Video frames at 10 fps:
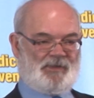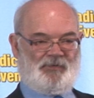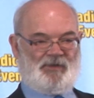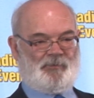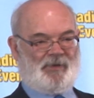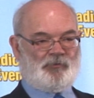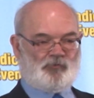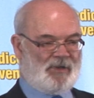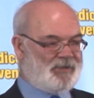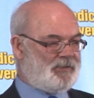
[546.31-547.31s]
Nothing about
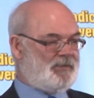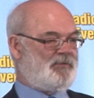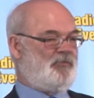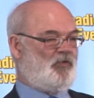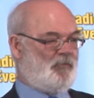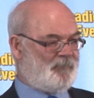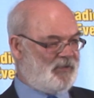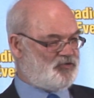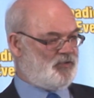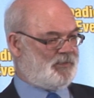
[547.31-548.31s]
racism or
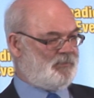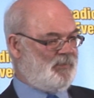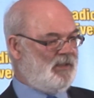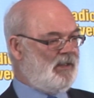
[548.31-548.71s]
fascism.